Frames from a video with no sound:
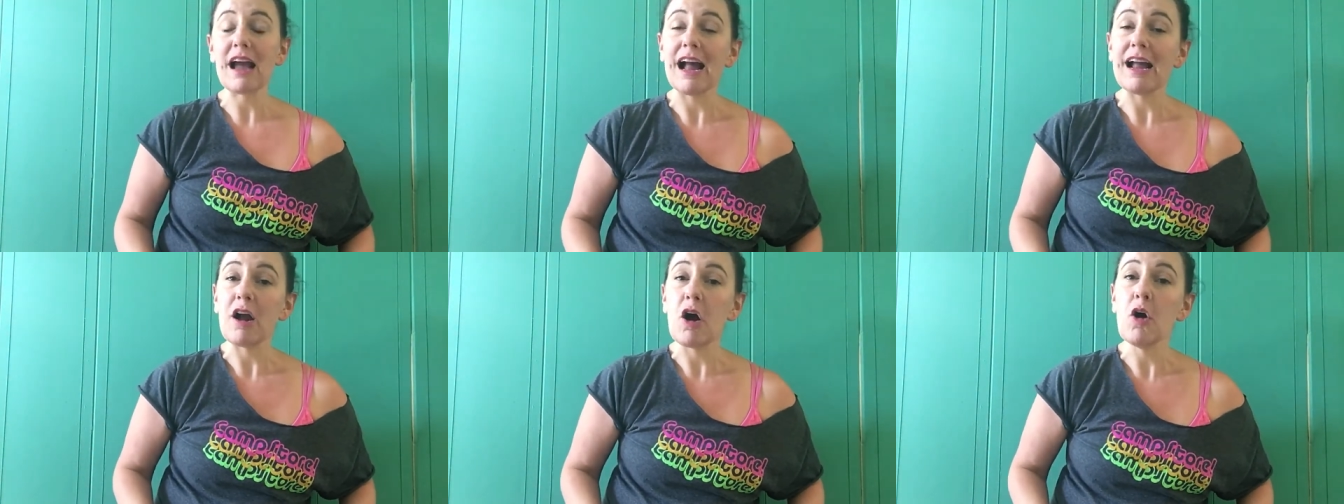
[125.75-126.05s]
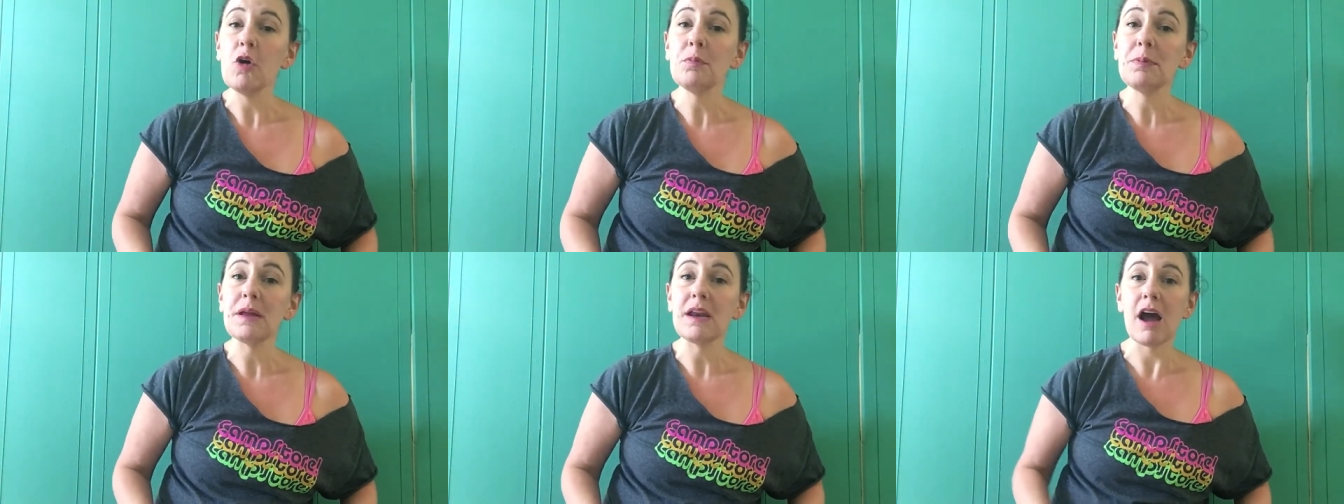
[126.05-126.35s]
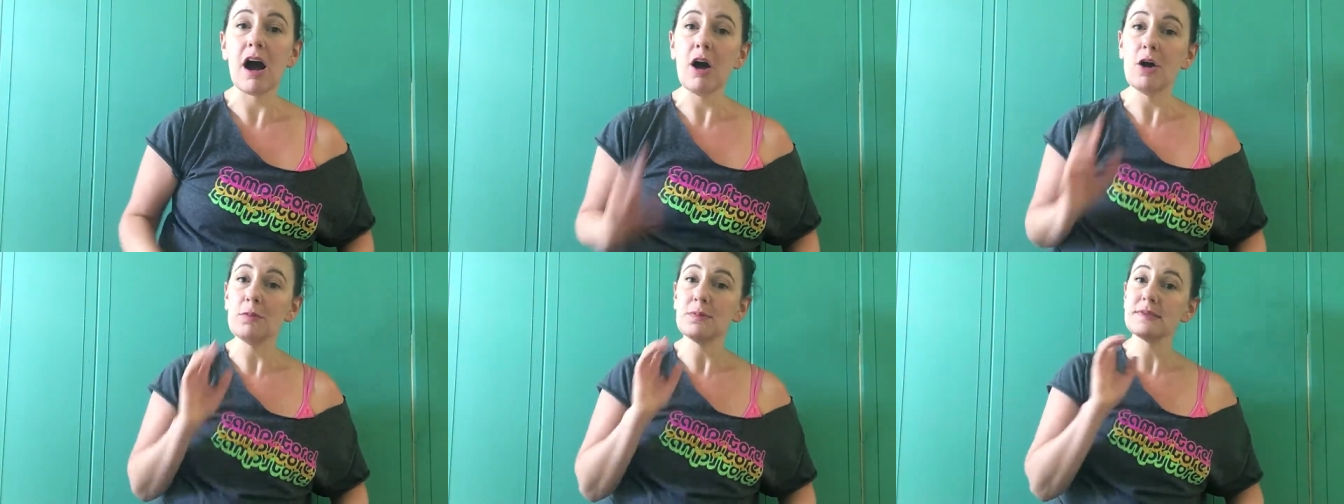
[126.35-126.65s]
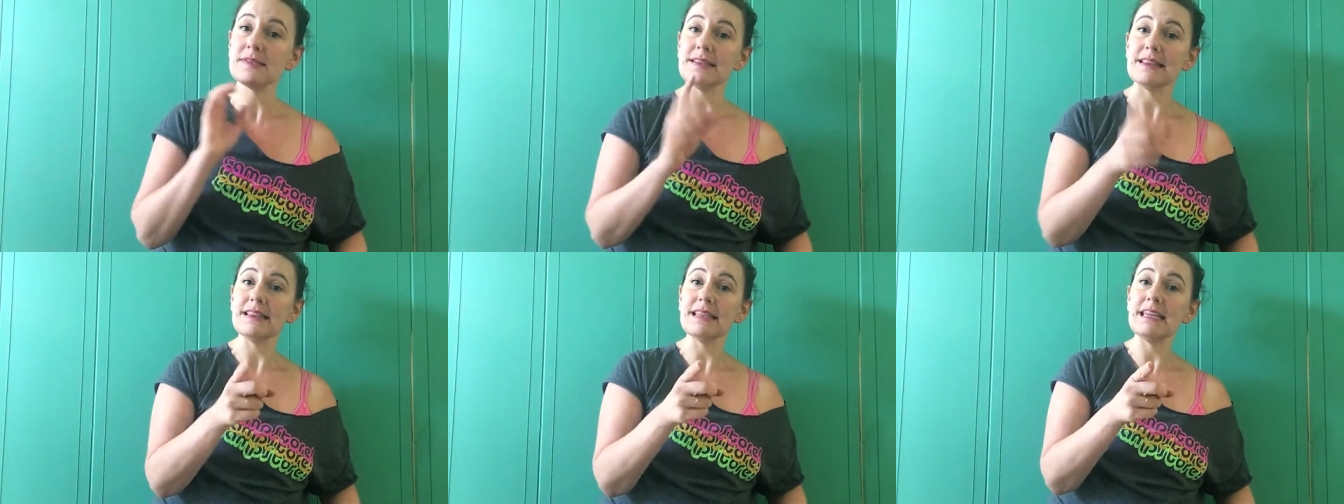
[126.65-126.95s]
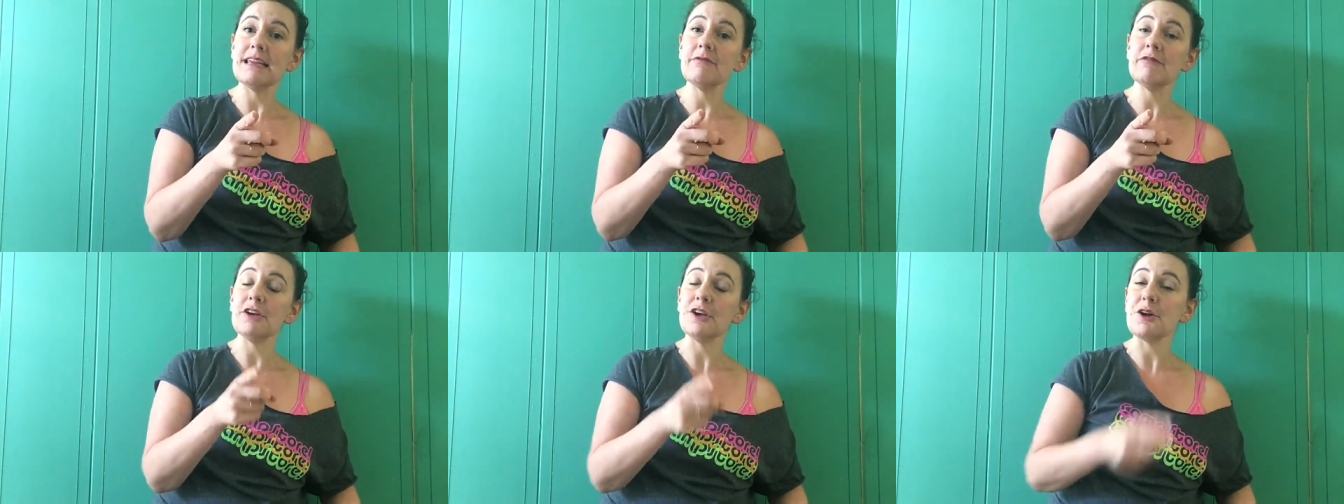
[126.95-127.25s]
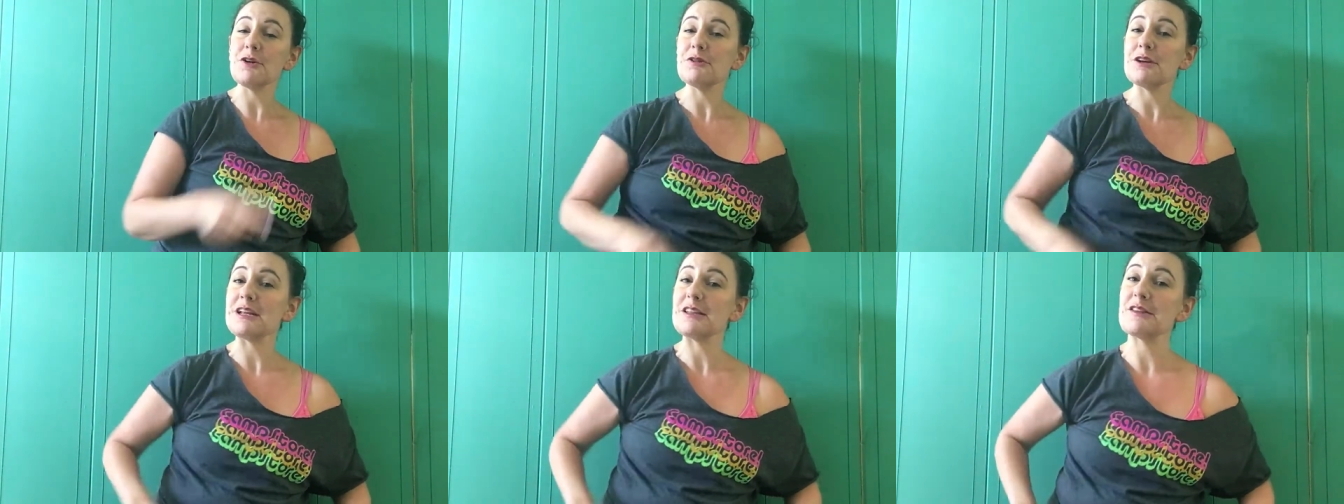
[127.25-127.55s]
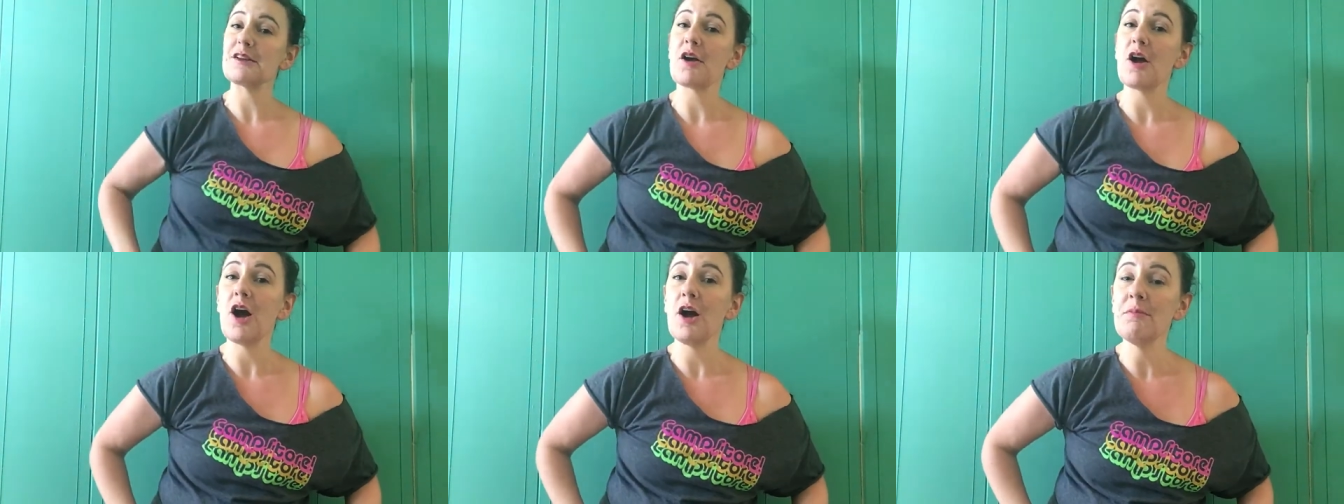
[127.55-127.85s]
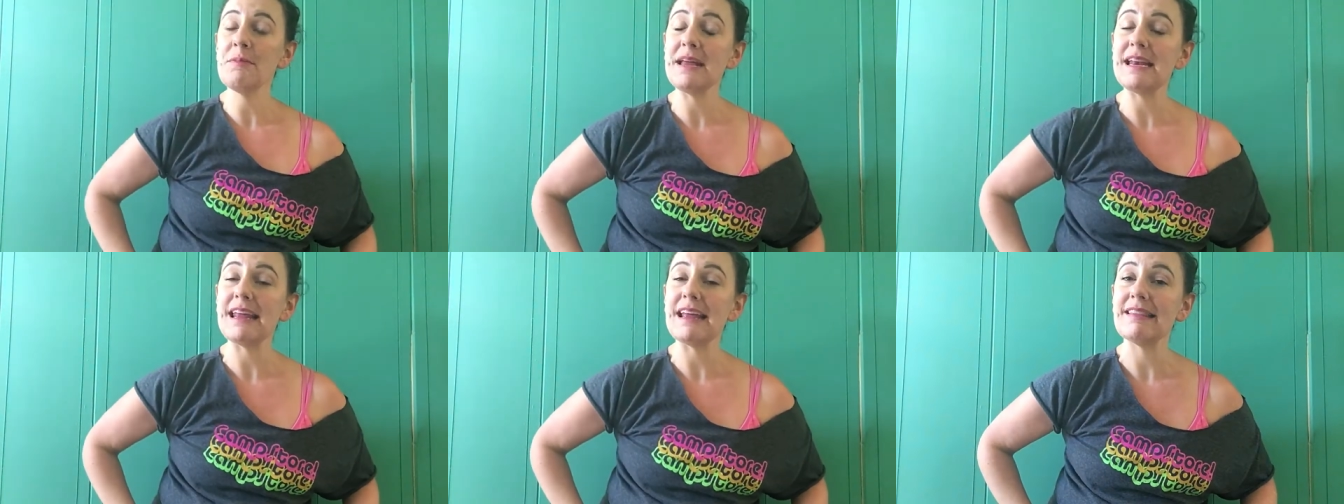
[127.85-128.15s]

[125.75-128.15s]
I hope it helps. Leave a note in the comment